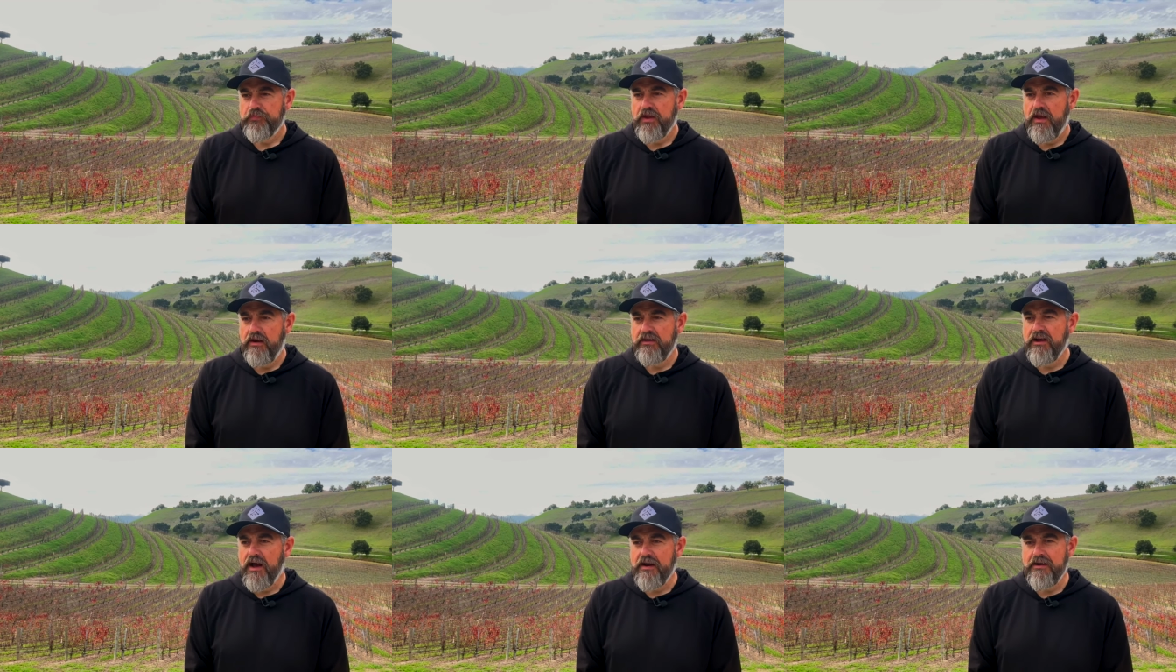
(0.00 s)

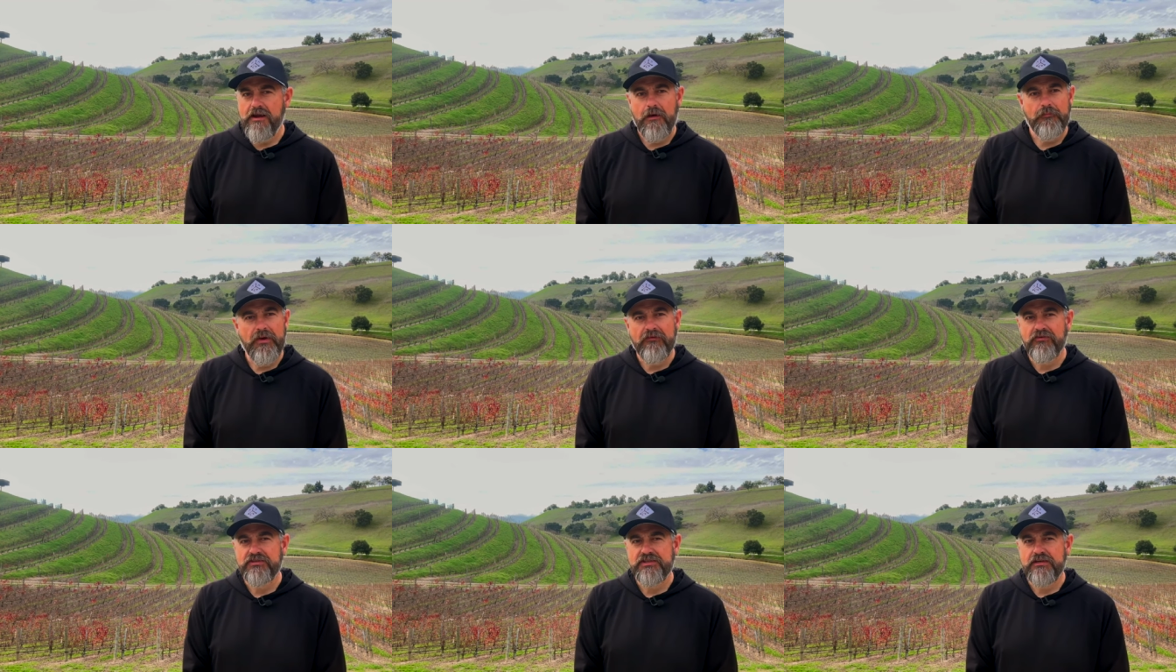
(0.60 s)
and gotten up
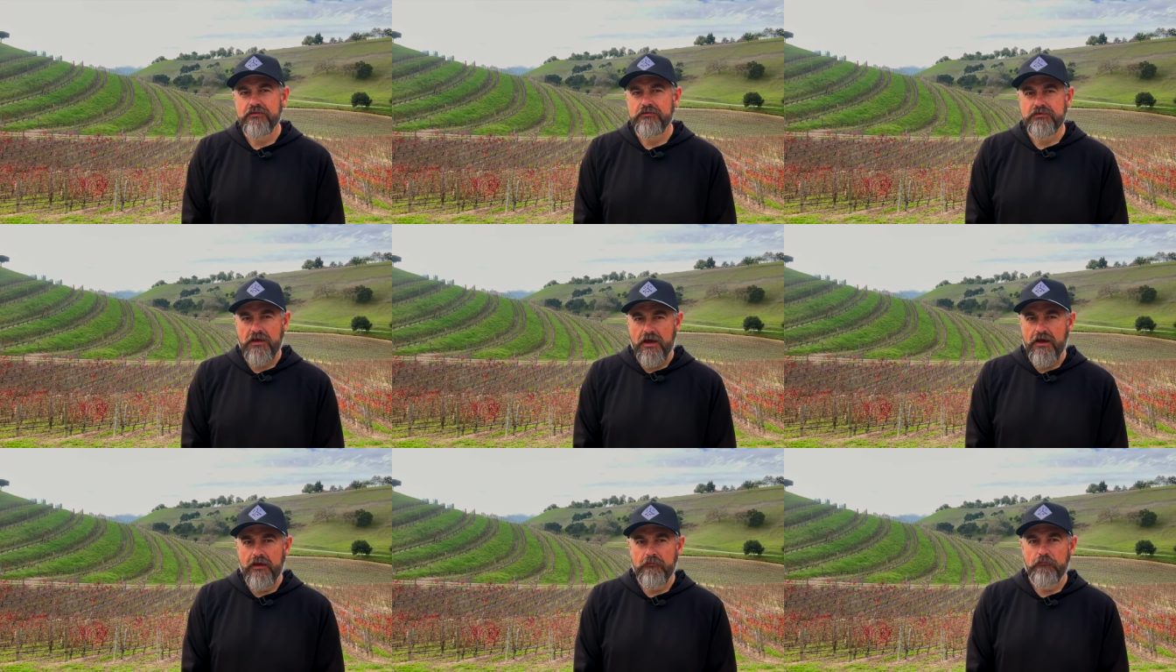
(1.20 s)
every single
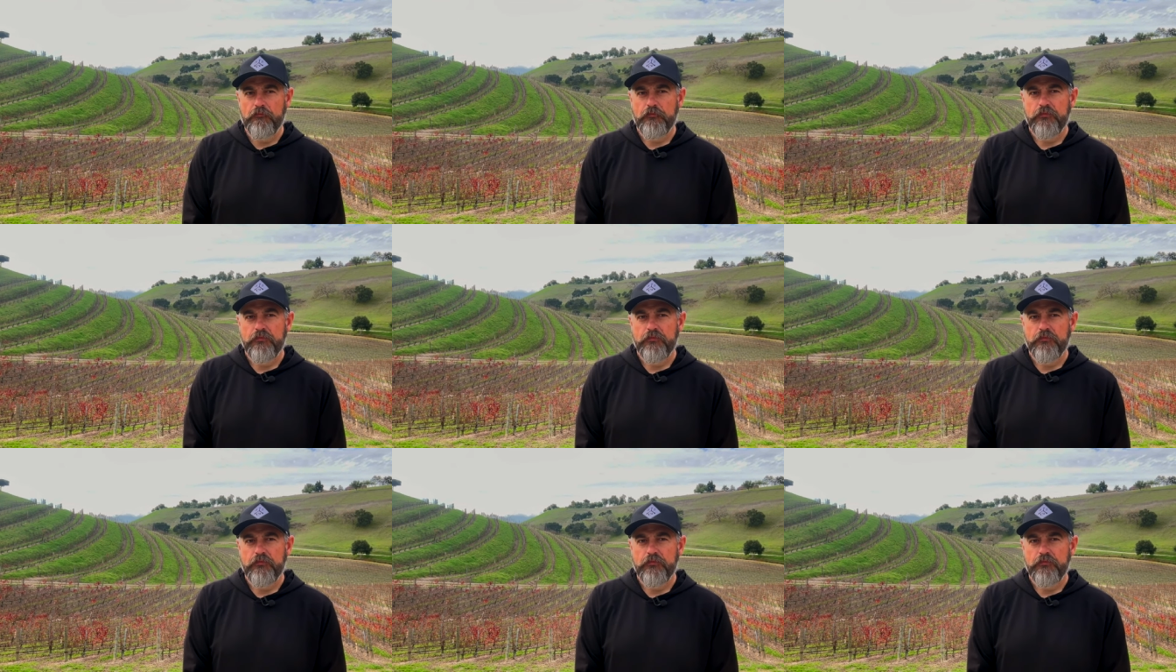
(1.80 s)
time